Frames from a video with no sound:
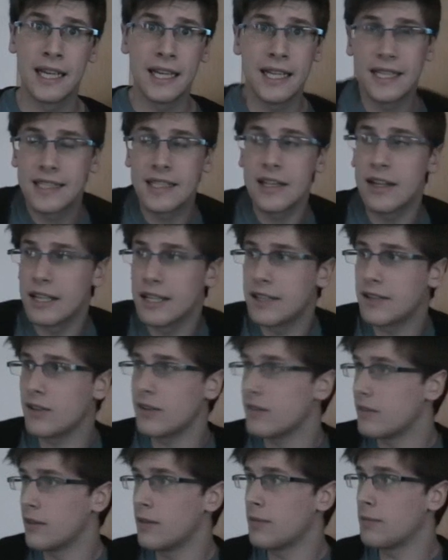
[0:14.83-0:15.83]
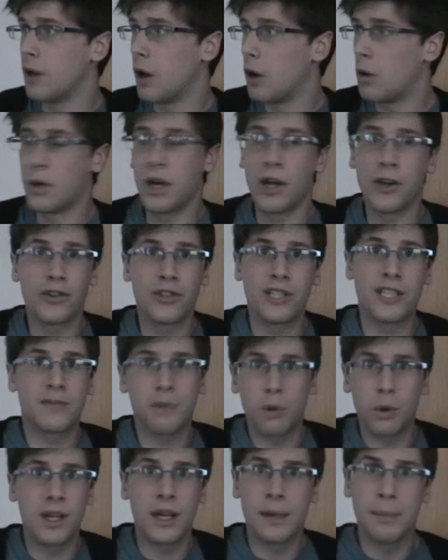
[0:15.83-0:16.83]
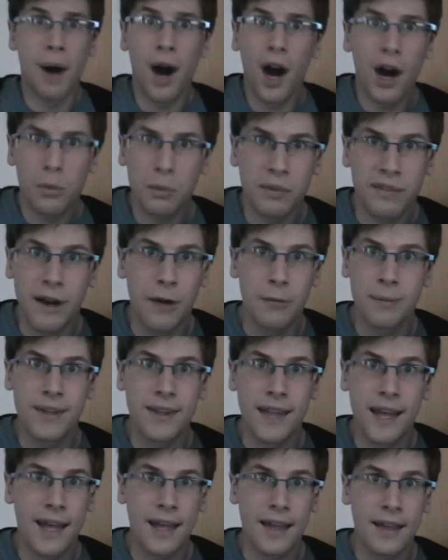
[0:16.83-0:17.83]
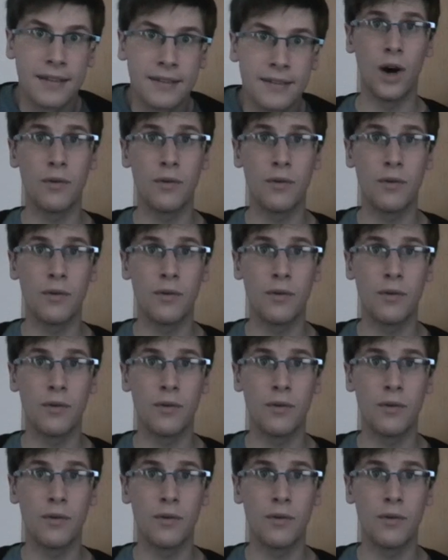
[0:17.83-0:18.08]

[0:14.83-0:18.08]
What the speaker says: It's like the whole country is falling apart without me there.